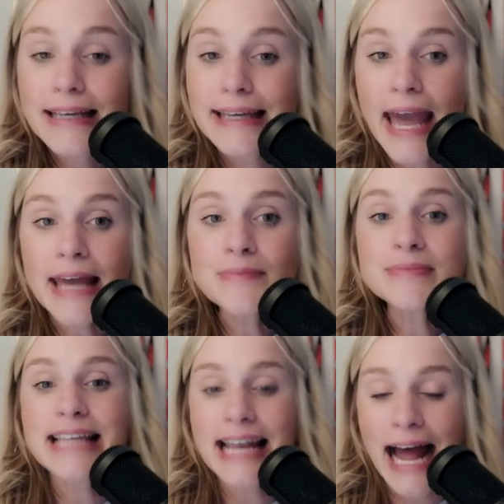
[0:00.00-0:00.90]

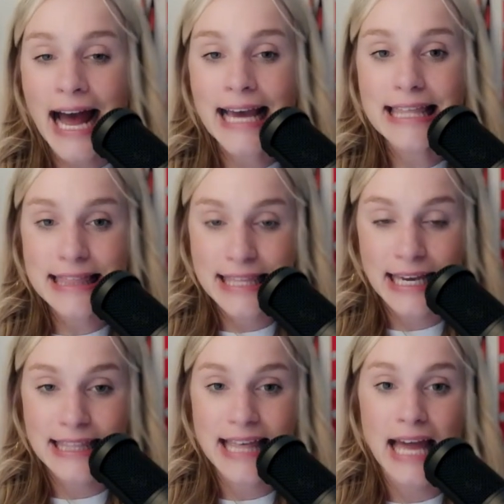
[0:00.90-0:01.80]
games that I
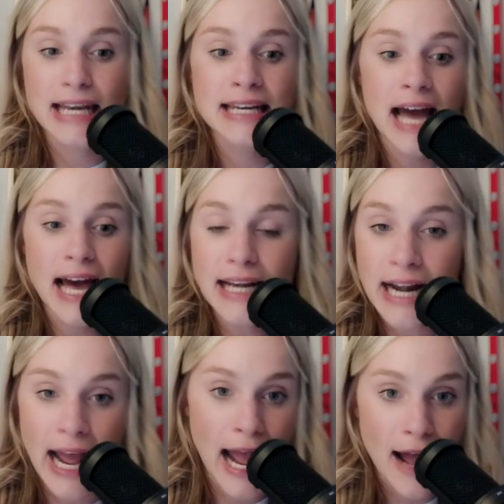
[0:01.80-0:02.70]
think that nine
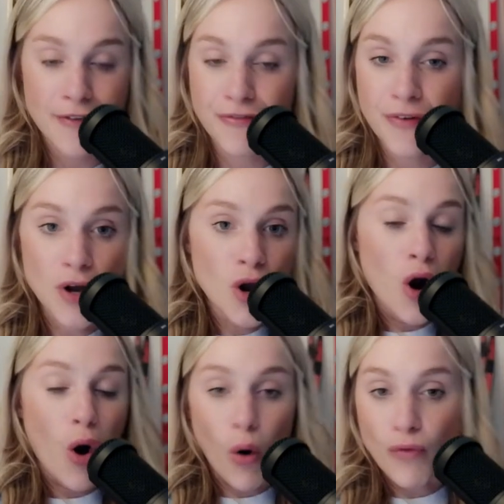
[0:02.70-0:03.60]
and a half
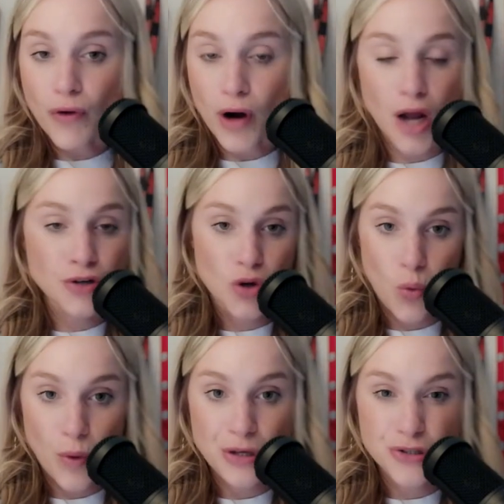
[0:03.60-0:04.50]
over under
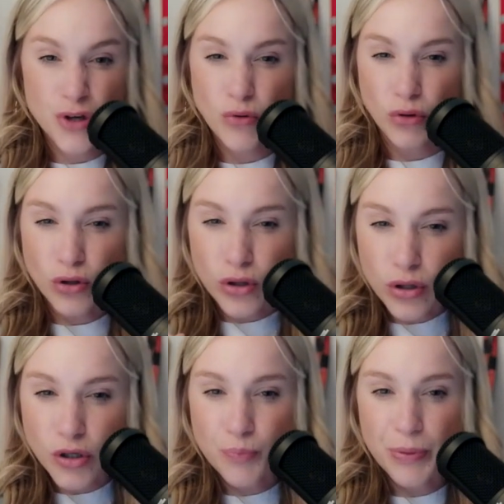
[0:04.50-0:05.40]
win total
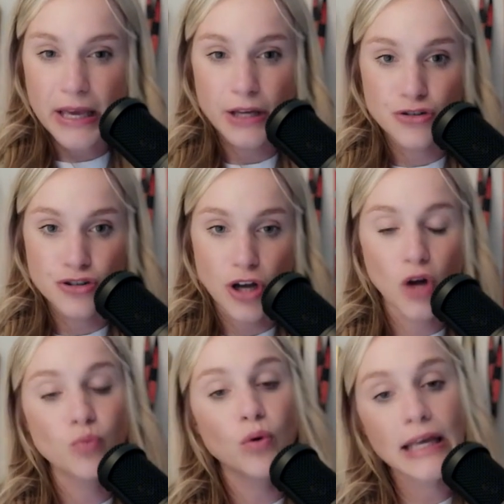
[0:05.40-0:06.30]
could be hinging
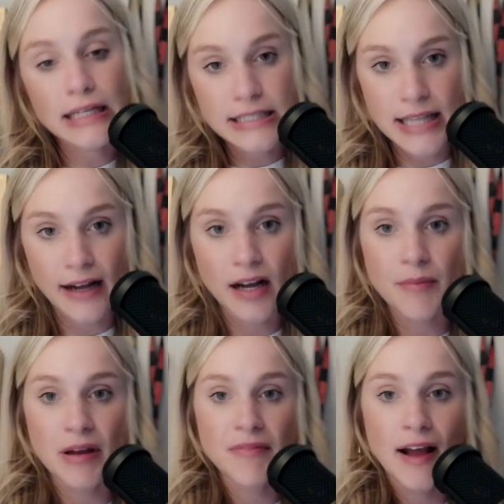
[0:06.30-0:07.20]
on. We'll get into that
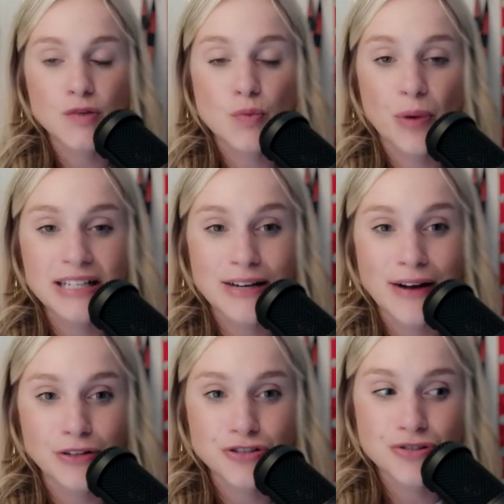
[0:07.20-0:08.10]
coming up next. We'll break down
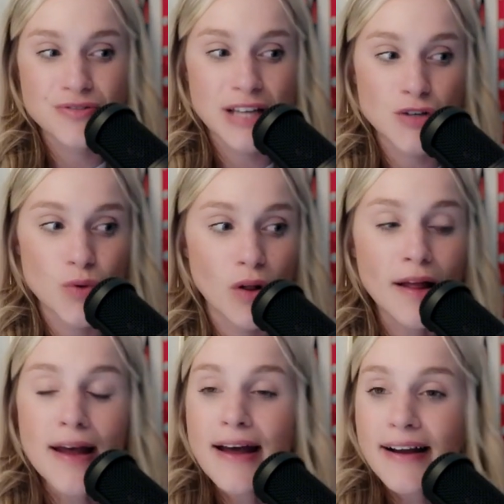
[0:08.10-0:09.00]
LSU's schedule
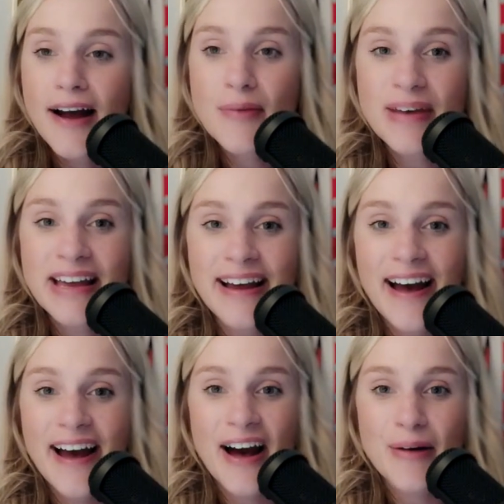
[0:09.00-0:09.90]
coming
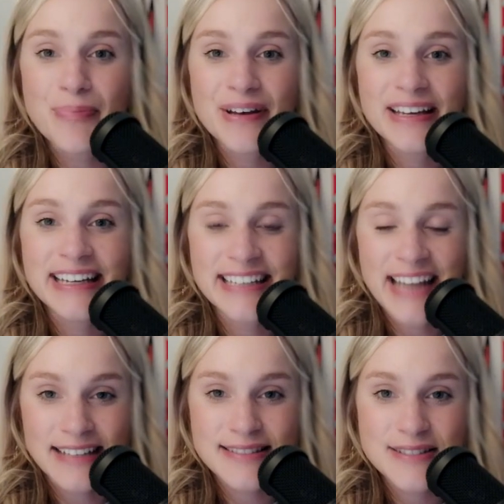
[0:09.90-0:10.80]
up
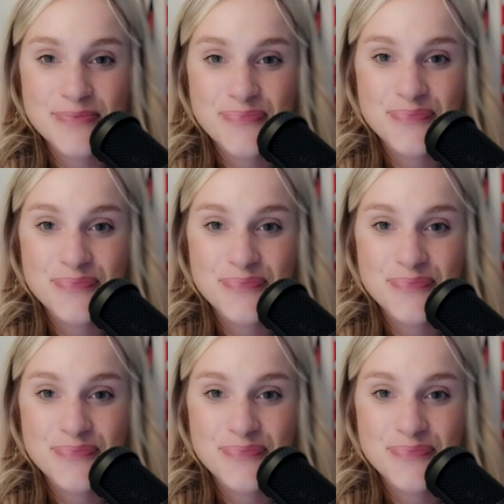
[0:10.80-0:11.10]
next.